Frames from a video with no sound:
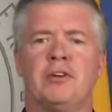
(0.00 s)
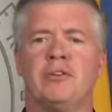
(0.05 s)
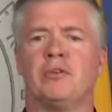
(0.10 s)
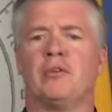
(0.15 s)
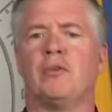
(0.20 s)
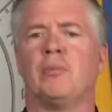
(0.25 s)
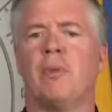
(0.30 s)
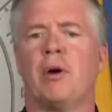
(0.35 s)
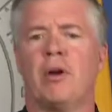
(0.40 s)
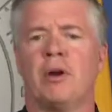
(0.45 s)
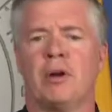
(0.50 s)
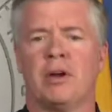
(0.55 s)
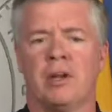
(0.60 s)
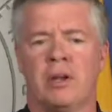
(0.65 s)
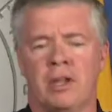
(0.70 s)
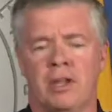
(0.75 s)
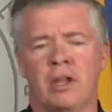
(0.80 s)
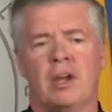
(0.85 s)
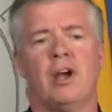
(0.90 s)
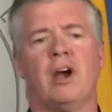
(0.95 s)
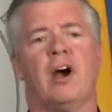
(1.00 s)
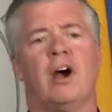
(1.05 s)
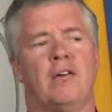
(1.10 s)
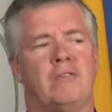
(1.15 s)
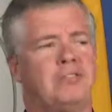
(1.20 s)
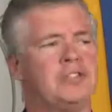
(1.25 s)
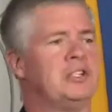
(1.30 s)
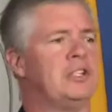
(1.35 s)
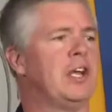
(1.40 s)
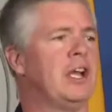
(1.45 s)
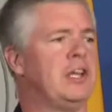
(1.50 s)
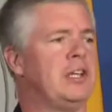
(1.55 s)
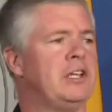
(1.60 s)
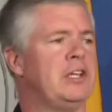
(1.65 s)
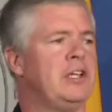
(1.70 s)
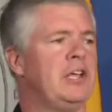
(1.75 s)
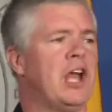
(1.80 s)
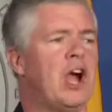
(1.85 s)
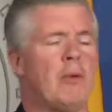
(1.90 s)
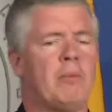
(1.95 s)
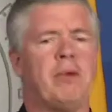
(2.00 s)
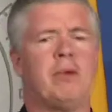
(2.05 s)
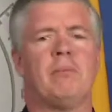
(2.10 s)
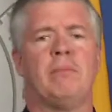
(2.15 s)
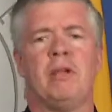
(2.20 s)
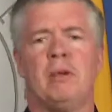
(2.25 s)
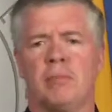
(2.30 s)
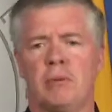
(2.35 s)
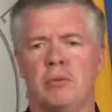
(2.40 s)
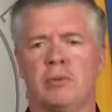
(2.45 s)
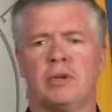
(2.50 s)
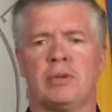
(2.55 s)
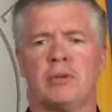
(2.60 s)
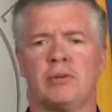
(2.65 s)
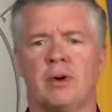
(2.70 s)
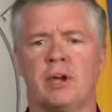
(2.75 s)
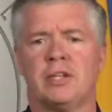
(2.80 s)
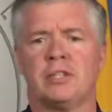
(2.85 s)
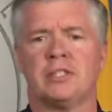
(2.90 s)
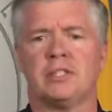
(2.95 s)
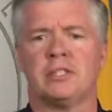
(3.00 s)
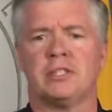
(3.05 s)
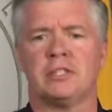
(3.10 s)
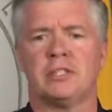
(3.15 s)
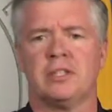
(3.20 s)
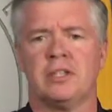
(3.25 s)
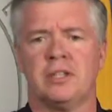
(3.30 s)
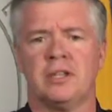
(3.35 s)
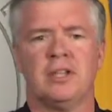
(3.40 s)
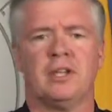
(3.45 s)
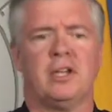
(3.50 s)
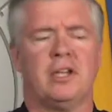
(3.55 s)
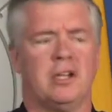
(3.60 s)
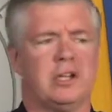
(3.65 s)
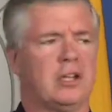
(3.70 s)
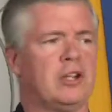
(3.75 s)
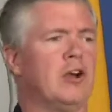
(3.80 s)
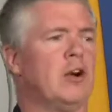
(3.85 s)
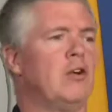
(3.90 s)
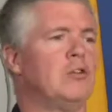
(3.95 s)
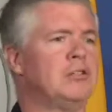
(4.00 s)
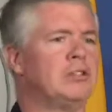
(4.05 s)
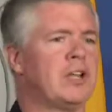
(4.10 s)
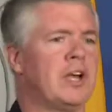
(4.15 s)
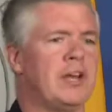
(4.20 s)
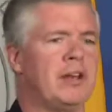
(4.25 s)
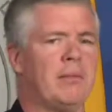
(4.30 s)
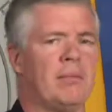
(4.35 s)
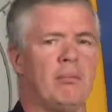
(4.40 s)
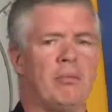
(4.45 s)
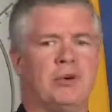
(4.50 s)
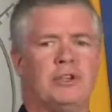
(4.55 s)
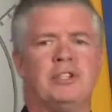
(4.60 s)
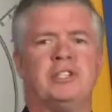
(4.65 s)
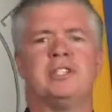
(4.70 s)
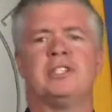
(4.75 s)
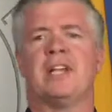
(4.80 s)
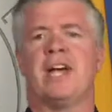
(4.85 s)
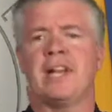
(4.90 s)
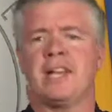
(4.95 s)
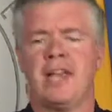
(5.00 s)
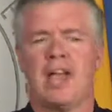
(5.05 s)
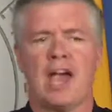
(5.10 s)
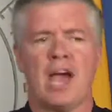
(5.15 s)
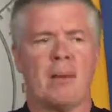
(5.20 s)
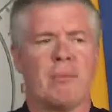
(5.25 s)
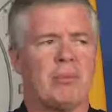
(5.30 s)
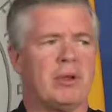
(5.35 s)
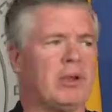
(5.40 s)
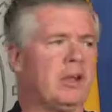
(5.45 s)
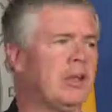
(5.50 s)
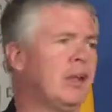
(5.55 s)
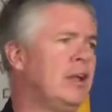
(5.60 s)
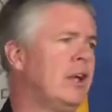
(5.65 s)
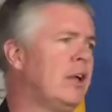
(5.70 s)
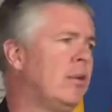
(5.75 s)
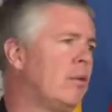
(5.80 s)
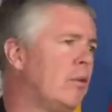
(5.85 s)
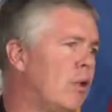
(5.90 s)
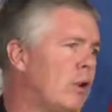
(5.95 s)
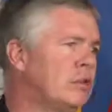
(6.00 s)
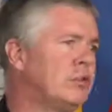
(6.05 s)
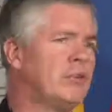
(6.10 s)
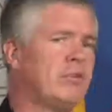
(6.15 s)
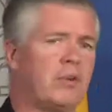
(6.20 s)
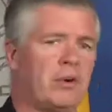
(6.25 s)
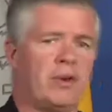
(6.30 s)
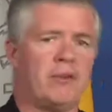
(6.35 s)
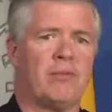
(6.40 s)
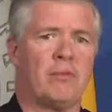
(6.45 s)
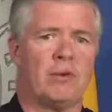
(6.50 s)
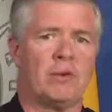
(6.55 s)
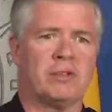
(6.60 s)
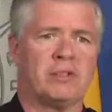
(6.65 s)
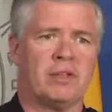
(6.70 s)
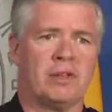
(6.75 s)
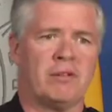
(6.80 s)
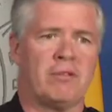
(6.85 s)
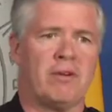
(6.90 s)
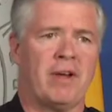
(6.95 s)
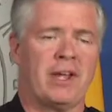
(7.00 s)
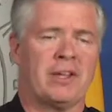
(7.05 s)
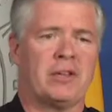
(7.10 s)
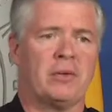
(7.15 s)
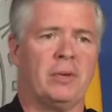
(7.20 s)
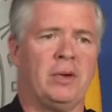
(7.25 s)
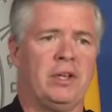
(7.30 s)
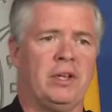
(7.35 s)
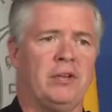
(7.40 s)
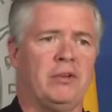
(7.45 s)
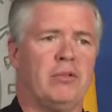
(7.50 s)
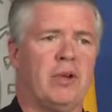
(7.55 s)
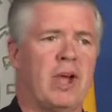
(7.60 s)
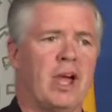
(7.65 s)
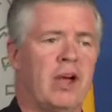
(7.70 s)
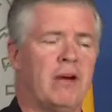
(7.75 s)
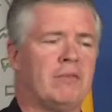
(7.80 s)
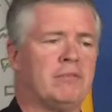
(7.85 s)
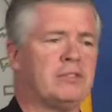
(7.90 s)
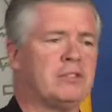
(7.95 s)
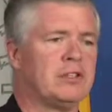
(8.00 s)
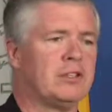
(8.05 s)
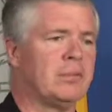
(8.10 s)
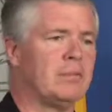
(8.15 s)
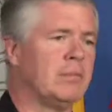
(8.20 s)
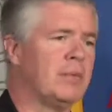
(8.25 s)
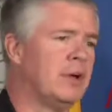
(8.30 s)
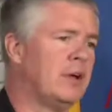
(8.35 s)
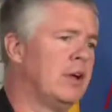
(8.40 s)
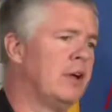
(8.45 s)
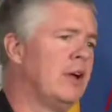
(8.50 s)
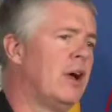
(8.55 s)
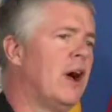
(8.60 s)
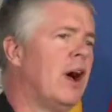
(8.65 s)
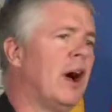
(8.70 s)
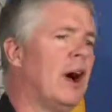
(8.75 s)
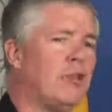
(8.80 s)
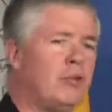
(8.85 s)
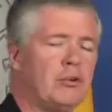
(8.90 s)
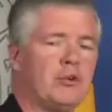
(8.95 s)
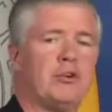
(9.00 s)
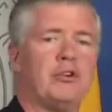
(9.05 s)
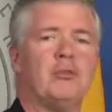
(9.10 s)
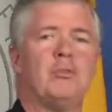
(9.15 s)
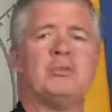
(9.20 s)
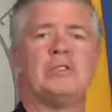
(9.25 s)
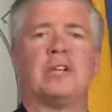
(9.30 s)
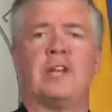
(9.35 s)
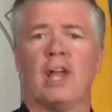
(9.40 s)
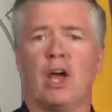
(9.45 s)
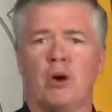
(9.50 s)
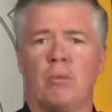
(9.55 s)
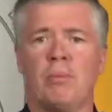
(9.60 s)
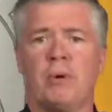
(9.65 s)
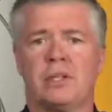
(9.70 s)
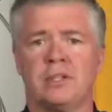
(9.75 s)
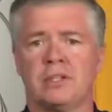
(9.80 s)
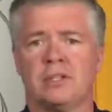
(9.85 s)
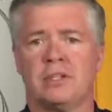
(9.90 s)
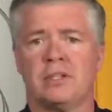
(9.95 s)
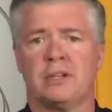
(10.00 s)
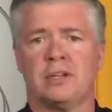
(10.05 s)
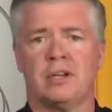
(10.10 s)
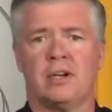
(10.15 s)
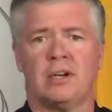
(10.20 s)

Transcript: integral part of CIT, helping people in crisis, and Coast kind of bridges that gap. And we're also very fortunate in the fact that we do have some other groups that help us.